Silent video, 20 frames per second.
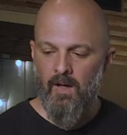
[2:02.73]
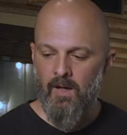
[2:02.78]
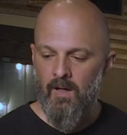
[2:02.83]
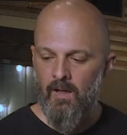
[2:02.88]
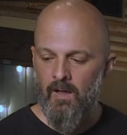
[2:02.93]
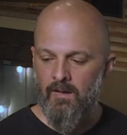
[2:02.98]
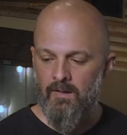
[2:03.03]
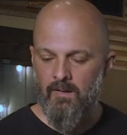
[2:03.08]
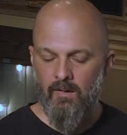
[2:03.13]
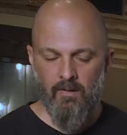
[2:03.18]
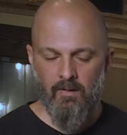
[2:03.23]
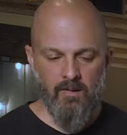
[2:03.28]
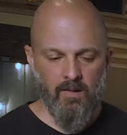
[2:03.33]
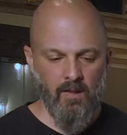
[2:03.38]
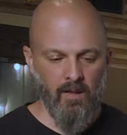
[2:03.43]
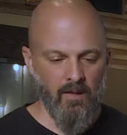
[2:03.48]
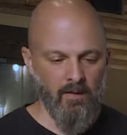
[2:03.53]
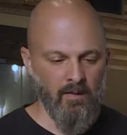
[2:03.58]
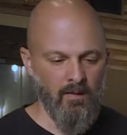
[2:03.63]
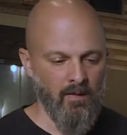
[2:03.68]

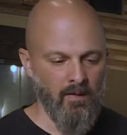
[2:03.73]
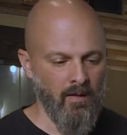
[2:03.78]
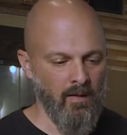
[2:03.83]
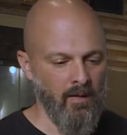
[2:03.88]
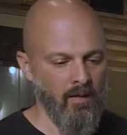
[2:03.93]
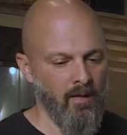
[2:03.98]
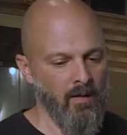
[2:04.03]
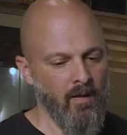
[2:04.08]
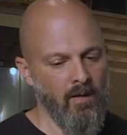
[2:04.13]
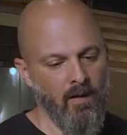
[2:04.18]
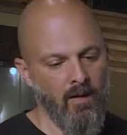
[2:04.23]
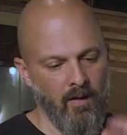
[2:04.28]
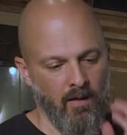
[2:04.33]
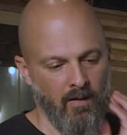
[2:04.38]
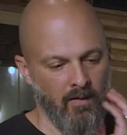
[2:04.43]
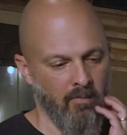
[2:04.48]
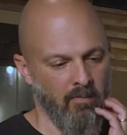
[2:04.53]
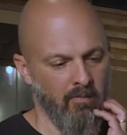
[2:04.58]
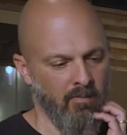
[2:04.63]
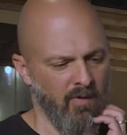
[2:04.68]
ASR10.
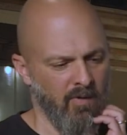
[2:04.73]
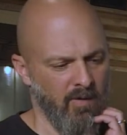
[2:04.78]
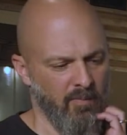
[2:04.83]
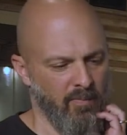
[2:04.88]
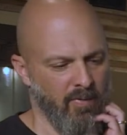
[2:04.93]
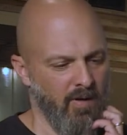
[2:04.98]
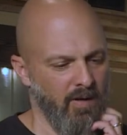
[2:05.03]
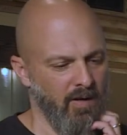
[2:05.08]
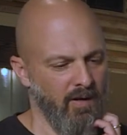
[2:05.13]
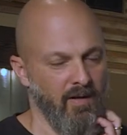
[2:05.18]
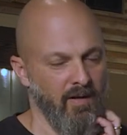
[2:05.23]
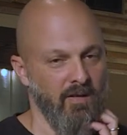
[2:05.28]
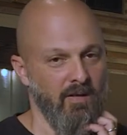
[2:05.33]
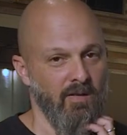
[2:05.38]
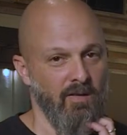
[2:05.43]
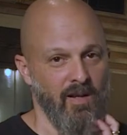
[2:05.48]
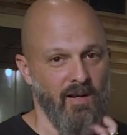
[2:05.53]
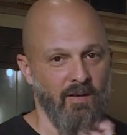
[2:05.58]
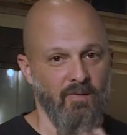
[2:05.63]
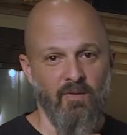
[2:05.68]
I brought it
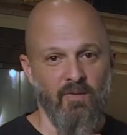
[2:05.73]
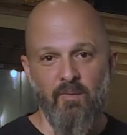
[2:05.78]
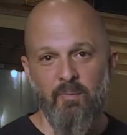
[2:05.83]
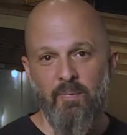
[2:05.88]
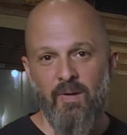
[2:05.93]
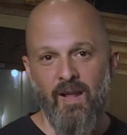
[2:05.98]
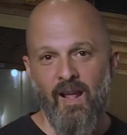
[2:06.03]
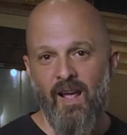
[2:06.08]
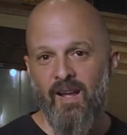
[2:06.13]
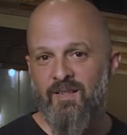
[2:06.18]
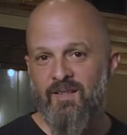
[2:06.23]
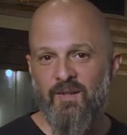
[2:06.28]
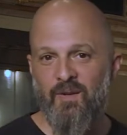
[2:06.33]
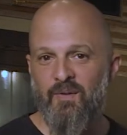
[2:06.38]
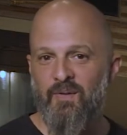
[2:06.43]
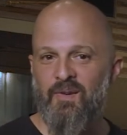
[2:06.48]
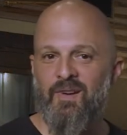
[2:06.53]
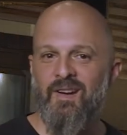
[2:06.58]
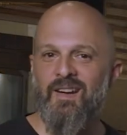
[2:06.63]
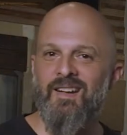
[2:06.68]
new. I didn't want to pay
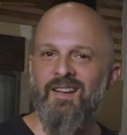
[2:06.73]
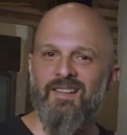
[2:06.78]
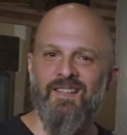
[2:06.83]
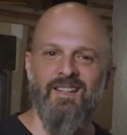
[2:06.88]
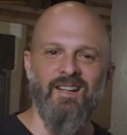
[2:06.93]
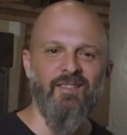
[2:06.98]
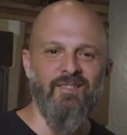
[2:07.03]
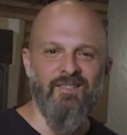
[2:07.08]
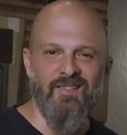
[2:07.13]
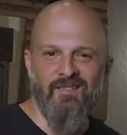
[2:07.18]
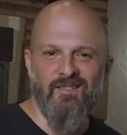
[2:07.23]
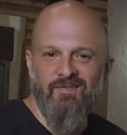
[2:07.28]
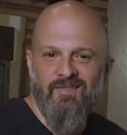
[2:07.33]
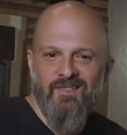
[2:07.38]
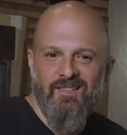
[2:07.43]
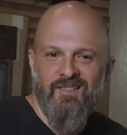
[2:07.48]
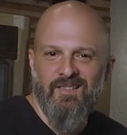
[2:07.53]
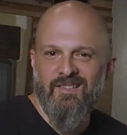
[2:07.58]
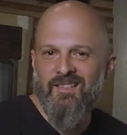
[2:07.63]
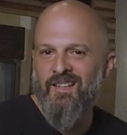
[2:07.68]
extra for anything. I was like,
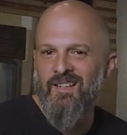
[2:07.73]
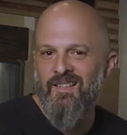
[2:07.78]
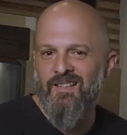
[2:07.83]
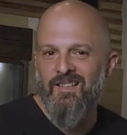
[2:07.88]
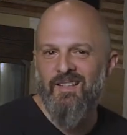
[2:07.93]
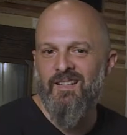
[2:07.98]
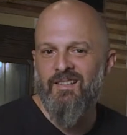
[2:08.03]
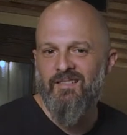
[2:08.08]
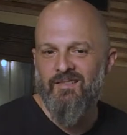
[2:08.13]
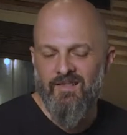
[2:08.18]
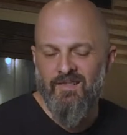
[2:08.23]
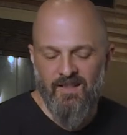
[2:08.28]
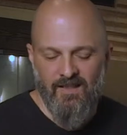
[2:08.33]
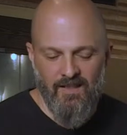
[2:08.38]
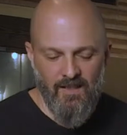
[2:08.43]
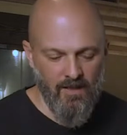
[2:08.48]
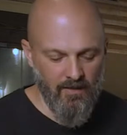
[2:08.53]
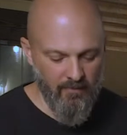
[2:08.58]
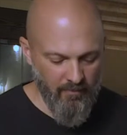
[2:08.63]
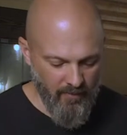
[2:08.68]
what's SCSi? I don't need
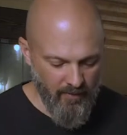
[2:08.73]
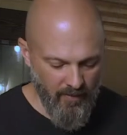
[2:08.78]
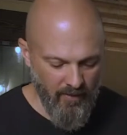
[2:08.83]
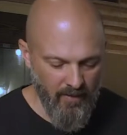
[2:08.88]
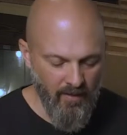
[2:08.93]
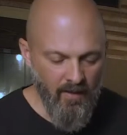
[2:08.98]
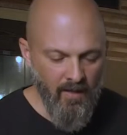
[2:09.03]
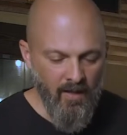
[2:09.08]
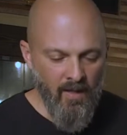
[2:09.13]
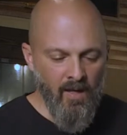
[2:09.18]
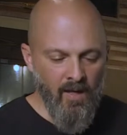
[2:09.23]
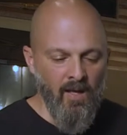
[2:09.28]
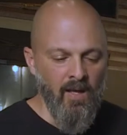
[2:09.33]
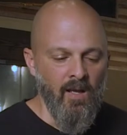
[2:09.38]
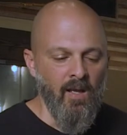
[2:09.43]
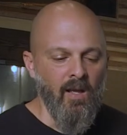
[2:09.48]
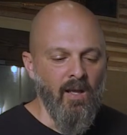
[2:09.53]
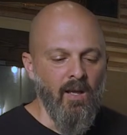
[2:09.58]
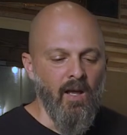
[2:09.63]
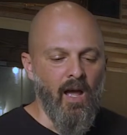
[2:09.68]
that. But
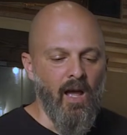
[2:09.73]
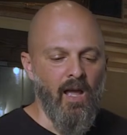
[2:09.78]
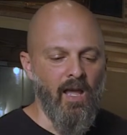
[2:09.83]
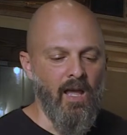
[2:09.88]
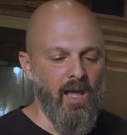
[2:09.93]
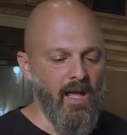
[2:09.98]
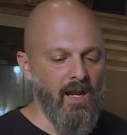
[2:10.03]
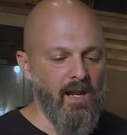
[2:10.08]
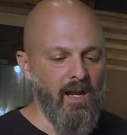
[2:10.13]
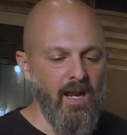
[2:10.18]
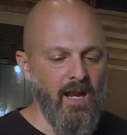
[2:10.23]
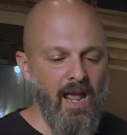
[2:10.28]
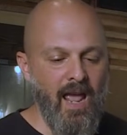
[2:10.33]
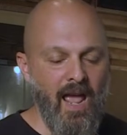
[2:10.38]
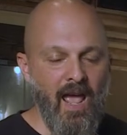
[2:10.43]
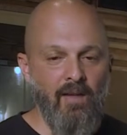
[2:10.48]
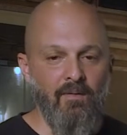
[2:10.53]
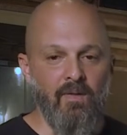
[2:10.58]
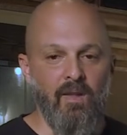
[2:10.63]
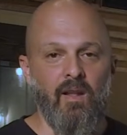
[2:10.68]
yeah, I didn't
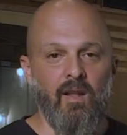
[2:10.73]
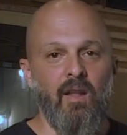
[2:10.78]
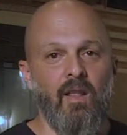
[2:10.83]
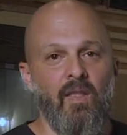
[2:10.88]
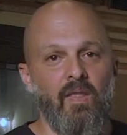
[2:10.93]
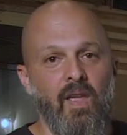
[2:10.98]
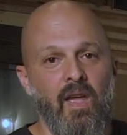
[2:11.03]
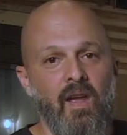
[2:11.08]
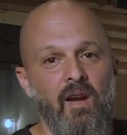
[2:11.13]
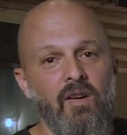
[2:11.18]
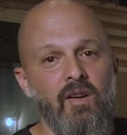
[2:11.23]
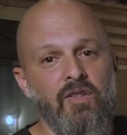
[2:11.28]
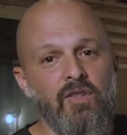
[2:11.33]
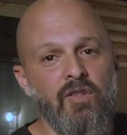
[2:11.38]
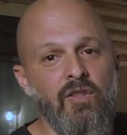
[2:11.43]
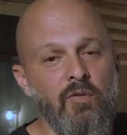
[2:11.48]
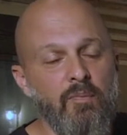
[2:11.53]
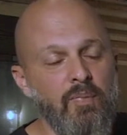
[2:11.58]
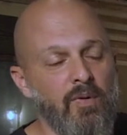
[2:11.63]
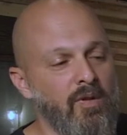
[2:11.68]
have it. They are
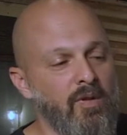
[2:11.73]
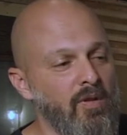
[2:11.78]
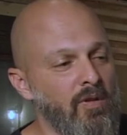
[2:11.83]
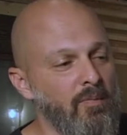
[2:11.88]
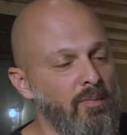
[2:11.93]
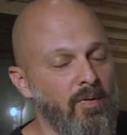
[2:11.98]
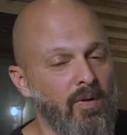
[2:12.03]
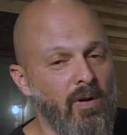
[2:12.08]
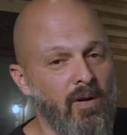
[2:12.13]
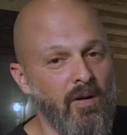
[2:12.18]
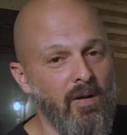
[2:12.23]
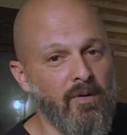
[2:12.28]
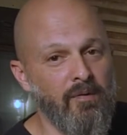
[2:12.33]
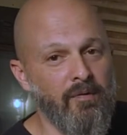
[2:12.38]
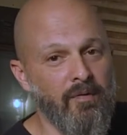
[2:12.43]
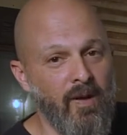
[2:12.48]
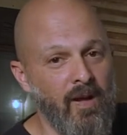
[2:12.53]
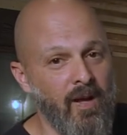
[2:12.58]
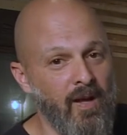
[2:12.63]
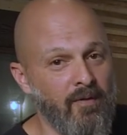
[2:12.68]
super duper hard to
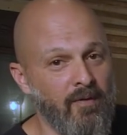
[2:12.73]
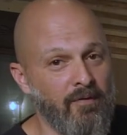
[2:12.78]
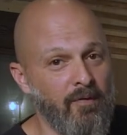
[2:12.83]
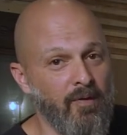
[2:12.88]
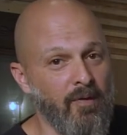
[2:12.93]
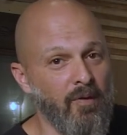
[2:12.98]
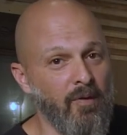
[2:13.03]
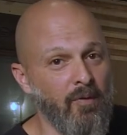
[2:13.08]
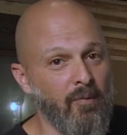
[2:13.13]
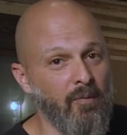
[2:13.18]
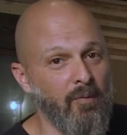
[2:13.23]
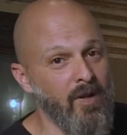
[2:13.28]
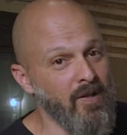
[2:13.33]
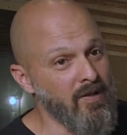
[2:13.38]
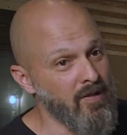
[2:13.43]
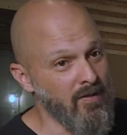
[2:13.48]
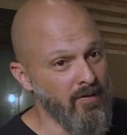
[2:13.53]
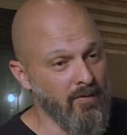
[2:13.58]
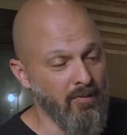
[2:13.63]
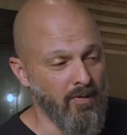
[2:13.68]
find for an
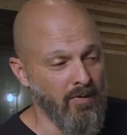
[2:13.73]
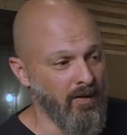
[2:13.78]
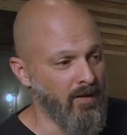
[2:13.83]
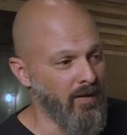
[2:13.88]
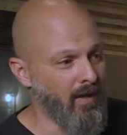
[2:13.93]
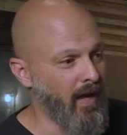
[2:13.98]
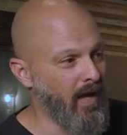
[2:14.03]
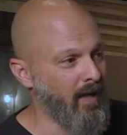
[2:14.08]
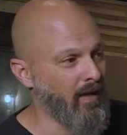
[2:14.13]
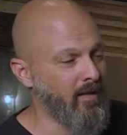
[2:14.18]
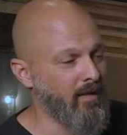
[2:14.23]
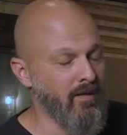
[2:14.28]
original one. I,